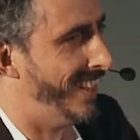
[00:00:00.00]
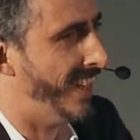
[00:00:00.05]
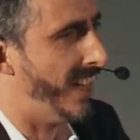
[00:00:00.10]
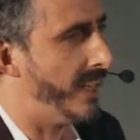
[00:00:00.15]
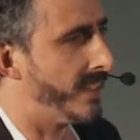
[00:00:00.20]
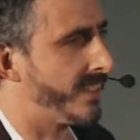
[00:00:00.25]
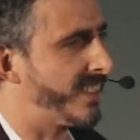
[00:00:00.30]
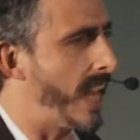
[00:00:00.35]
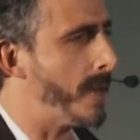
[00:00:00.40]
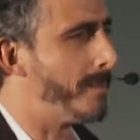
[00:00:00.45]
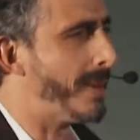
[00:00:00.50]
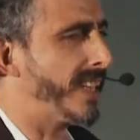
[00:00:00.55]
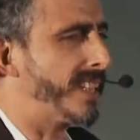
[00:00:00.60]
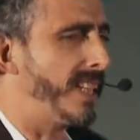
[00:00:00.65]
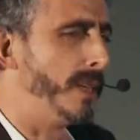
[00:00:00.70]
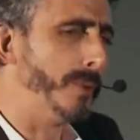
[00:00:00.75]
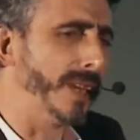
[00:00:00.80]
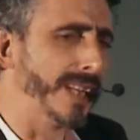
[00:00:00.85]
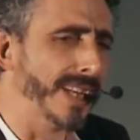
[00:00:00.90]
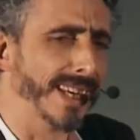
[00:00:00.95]
And same,
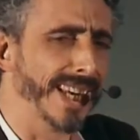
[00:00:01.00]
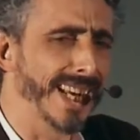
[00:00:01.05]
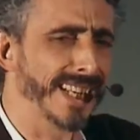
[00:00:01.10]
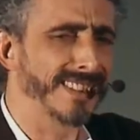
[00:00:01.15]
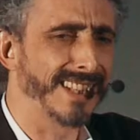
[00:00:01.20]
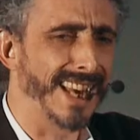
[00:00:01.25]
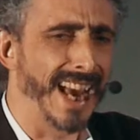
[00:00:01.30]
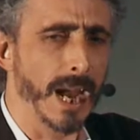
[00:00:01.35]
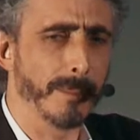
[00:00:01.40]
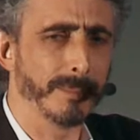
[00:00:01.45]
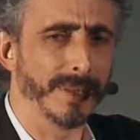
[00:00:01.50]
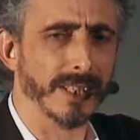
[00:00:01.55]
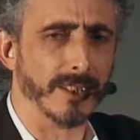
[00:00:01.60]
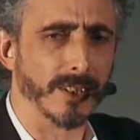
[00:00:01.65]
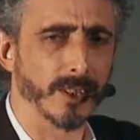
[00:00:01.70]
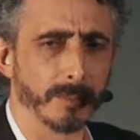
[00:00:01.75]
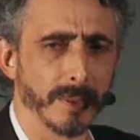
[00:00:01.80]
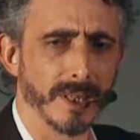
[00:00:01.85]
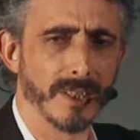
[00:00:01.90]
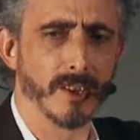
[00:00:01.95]
actually, we can get to
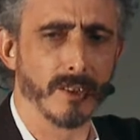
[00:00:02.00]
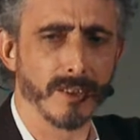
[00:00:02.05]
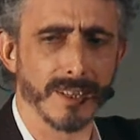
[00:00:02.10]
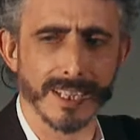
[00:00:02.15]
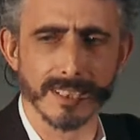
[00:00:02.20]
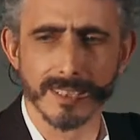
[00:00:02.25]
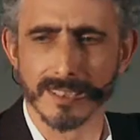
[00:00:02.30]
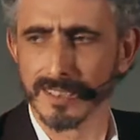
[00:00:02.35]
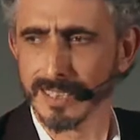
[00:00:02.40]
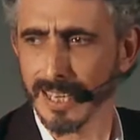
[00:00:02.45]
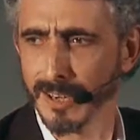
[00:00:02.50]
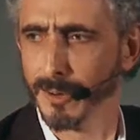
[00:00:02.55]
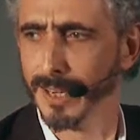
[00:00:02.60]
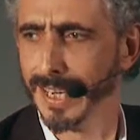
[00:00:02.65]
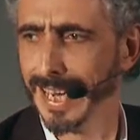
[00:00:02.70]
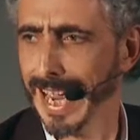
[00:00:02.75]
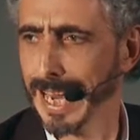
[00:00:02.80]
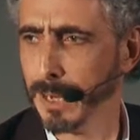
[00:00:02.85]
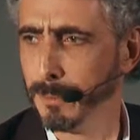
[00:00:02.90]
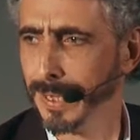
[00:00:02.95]
happiness, but not
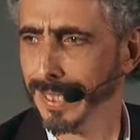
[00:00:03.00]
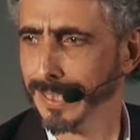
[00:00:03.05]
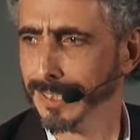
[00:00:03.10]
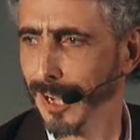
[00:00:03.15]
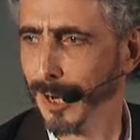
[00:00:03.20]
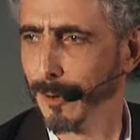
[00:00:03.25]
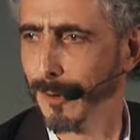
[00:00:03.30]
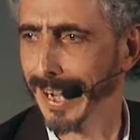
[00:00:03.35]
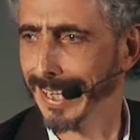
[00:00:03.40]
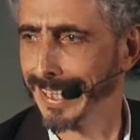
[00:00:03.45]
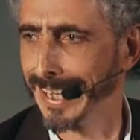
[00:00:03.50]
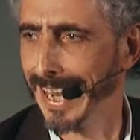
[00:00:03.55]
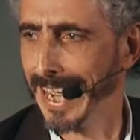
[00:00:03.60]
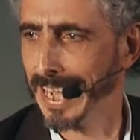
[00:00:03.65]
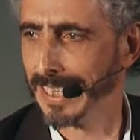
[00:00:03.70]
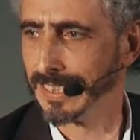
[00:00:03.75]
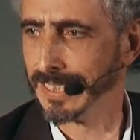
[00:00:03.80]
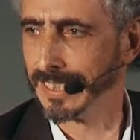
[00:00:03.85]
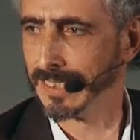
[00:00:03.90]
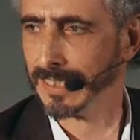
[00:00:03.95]
necessarily aiming directly
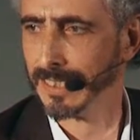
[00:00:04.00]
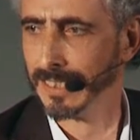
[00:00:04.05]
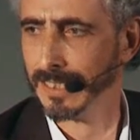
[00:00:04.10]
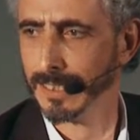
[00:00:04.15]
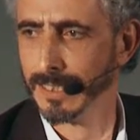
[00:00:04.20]
at it.